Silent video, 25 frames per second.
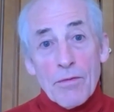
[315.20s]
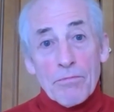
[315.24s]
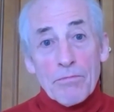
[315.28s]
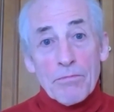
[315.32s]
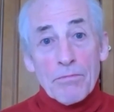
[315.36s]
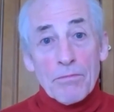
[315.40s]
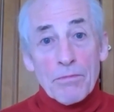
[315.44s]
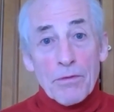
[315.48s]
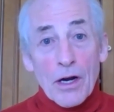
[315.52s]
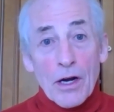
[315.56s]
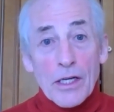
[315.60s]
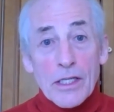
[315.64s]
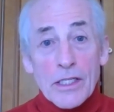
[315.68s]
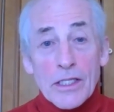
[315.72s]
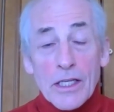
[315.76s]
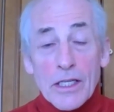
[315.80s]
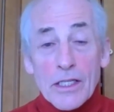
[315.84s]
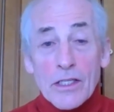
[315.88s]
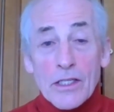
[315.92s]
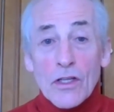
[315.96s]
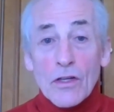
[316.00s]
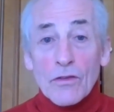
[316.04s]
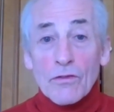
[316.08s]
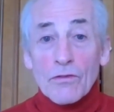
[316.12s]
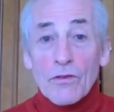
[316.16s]

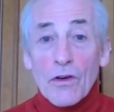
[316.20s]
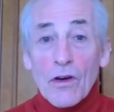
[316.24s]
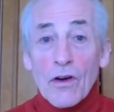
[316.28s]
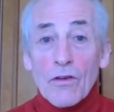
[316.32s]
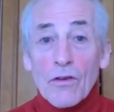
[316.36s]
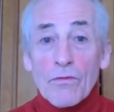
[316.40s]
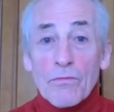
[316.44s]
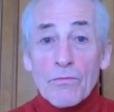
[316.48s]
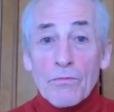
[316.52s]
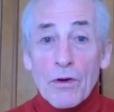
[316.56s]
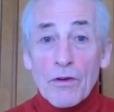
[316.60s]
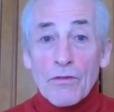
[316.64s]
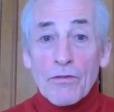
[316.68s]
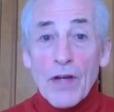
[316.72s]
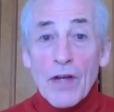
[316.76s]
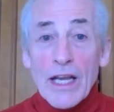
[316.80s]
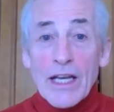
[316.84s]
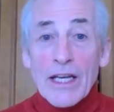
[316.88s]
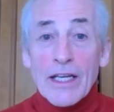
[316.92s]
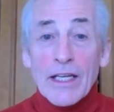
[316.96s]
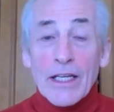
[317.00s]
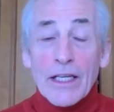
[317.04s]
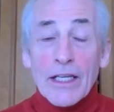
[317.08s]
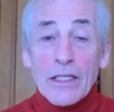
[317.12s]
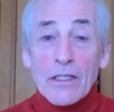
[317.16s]
process of
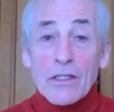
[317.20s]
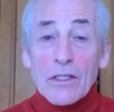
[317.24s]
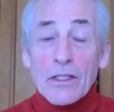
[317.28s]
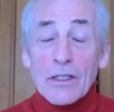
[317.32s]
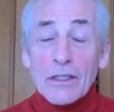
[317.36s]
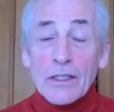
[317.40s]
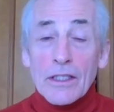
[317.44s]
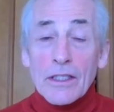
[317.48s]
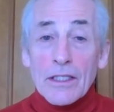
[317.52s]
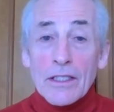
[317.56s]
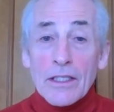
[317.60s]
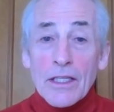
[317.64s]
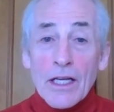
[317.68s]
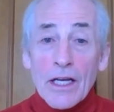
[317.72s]
preventing, so that